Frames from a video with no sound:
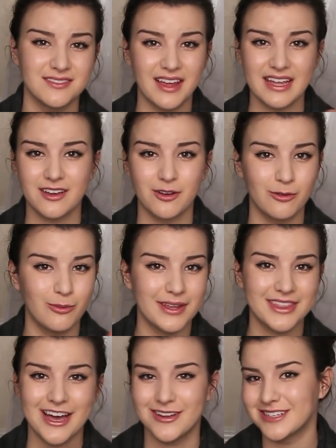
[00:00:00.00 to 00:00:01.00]
Like,
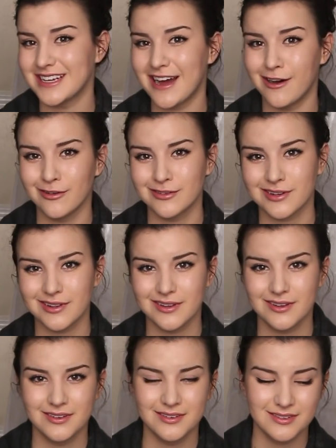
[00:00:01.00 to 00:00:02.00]
without a doubt,
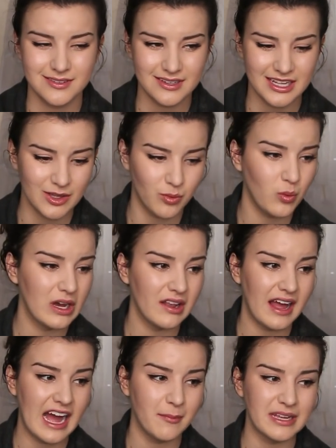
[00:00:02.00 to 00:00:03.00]
it will
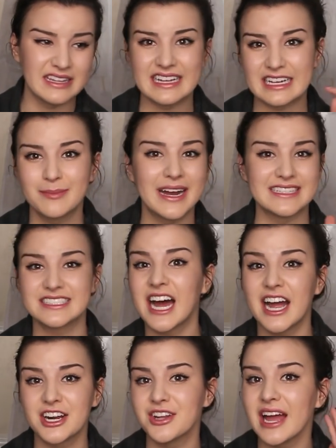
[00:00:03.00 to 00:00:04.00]
happen. Like, my
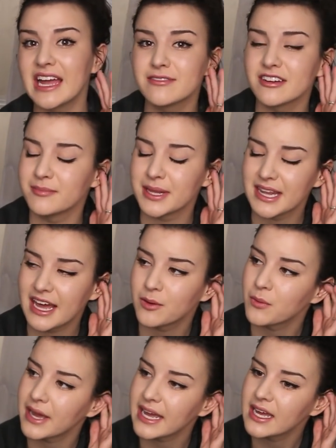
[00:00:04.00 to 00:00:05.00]
entire life I've been
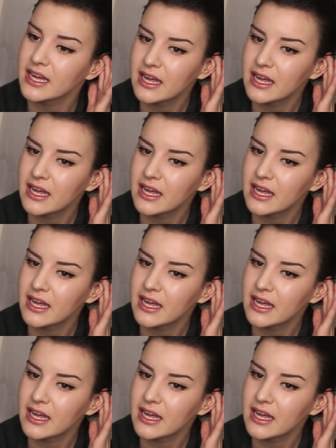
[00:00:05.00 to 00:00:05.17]
that way.